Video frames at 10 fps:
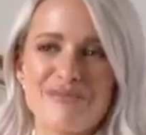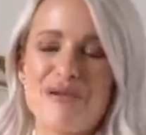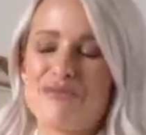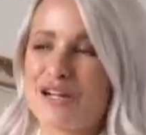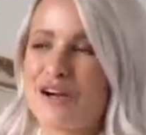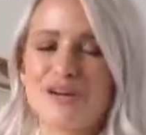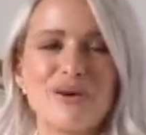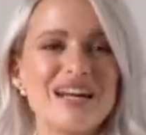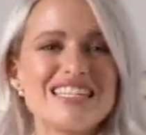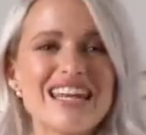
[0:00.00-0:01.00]
I remember I got
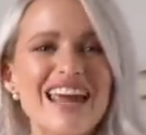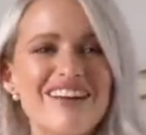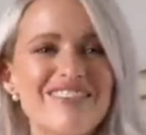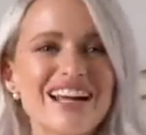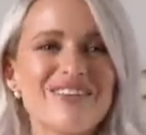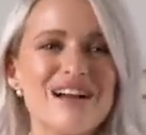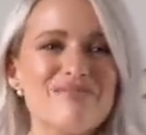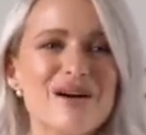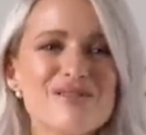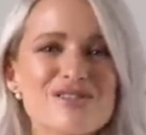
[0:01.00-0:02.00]
quite teary,
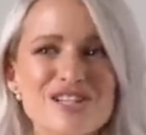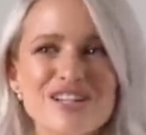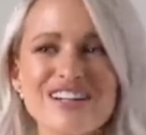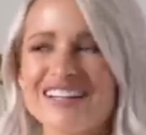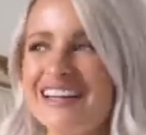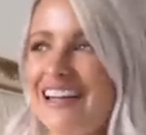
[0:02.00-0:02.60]
quite emotional.